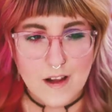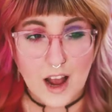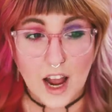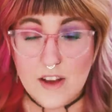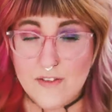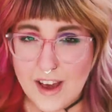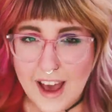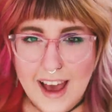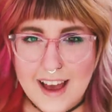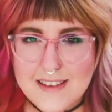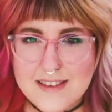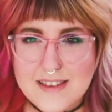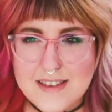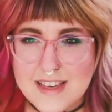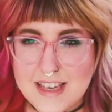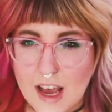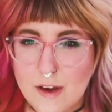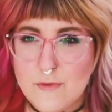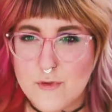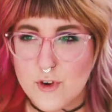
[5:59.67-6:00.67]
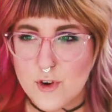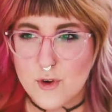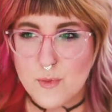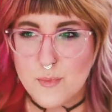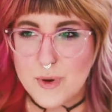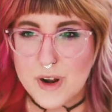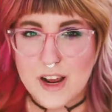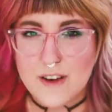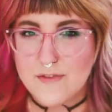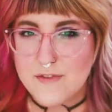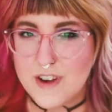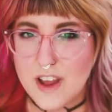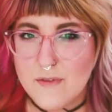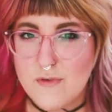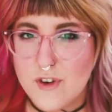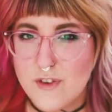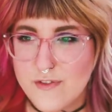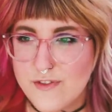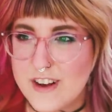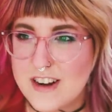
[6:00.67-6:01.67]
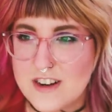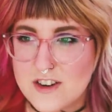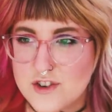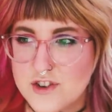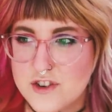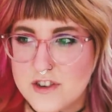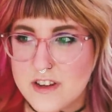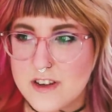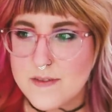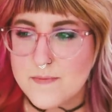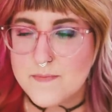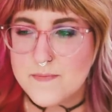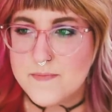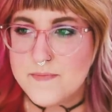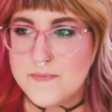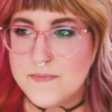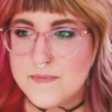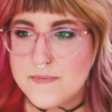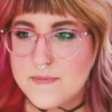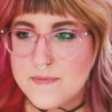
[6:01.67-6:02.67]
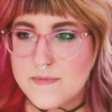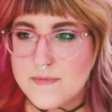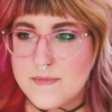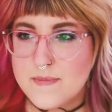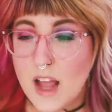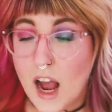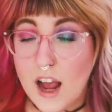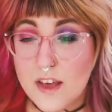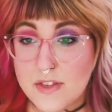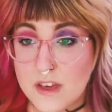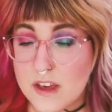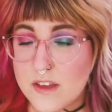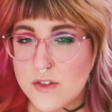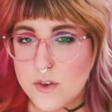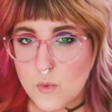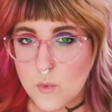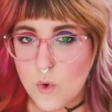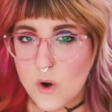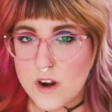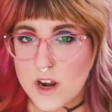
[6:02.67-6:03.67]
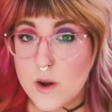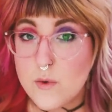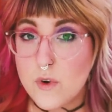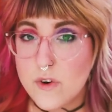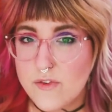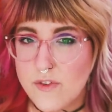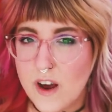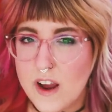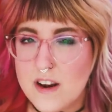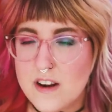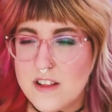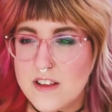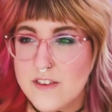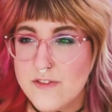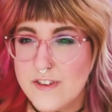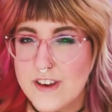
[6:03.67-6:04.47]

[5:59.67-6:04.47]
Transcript: I've had several, but I've never finished them. I think the one I will finally